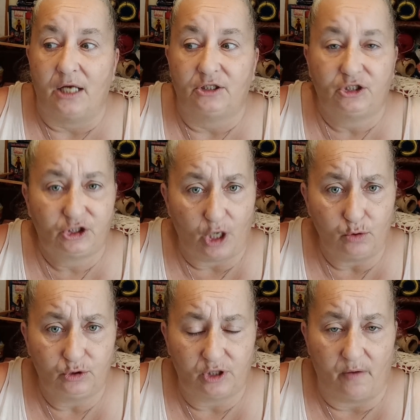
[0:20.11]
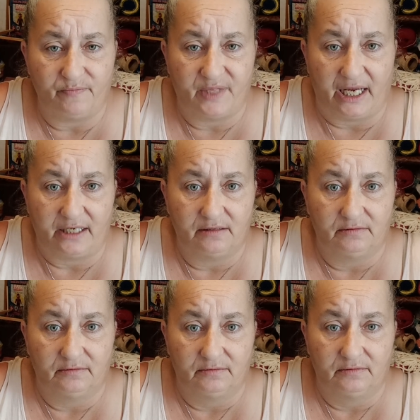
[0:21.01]
show something
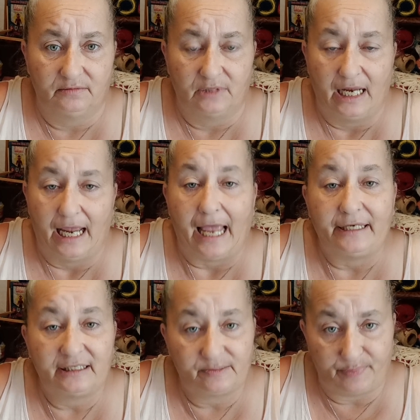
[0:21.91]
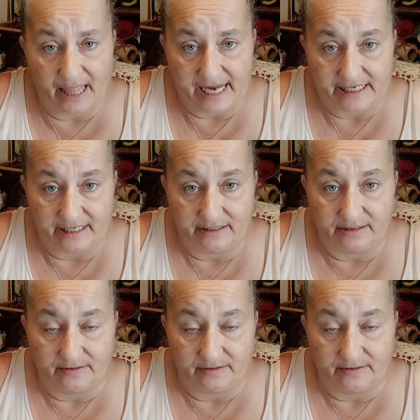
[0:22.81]
and explain it